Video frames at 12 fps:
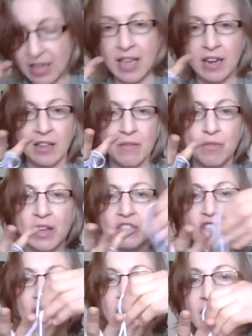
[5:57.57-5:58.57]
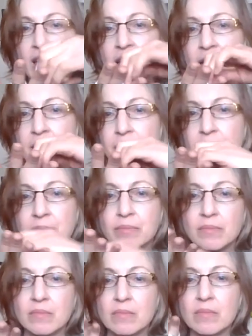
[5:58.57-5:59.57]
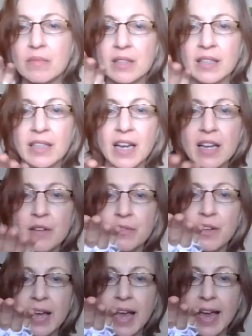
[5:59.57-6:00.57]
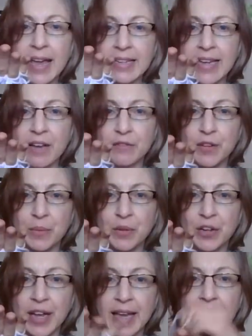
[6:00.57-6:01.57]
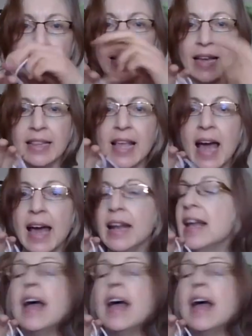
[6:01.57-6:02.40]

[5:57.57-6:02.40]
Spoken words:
it'll eventually kind of hang down from your hand like that.